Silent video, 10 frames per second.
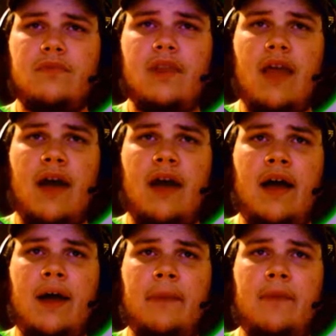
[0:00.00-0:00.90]

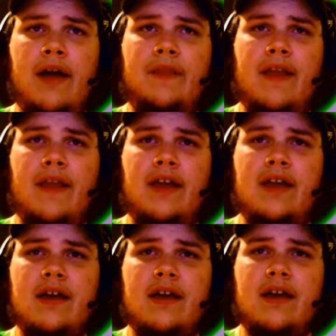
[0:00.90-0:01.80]
I think
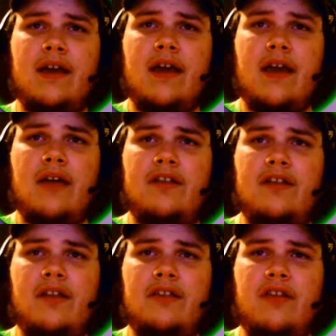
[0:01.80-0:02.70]

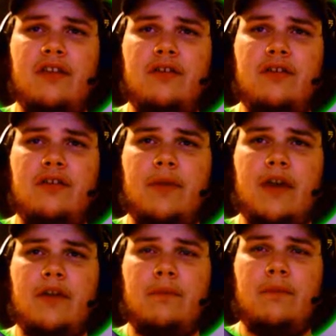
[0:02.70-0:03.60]
Celesteela is going to be a
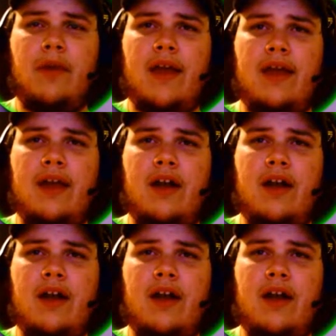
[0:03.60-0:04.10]
good play here,